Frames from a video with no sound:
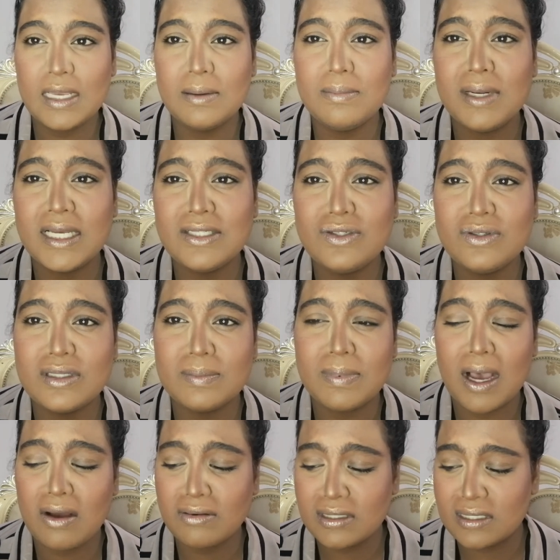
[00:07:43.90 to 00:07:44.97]
And plus to the
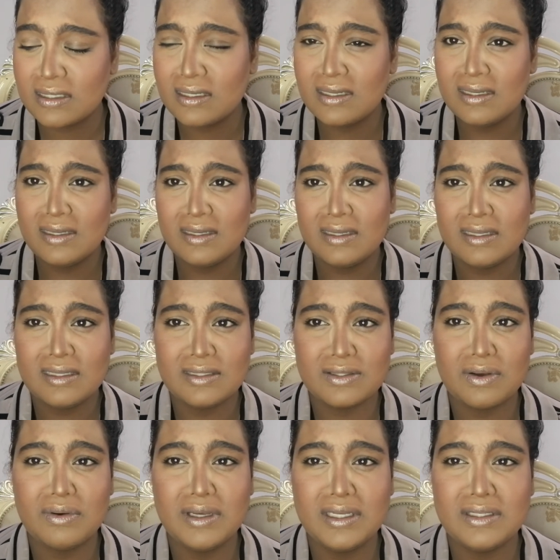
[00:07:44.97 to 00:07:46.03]
powder is
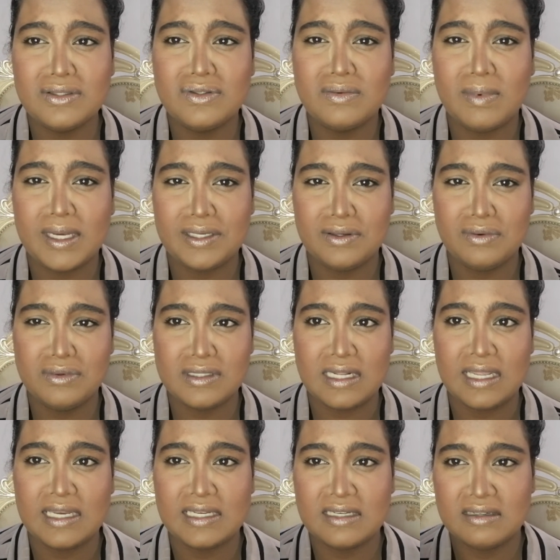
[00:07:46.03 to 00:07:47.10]
going into my nose
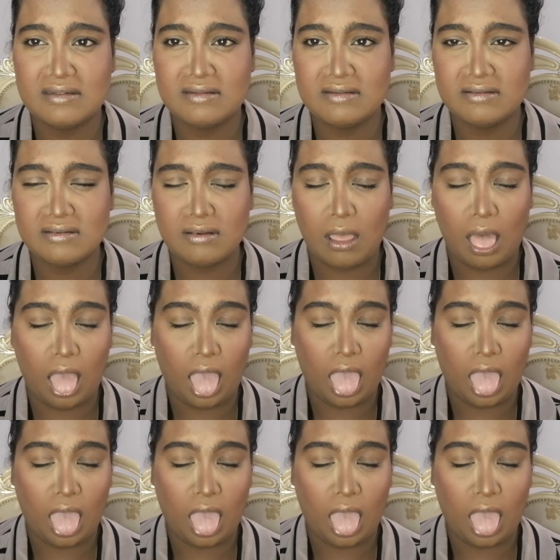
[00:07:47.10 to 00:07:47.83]
like oh,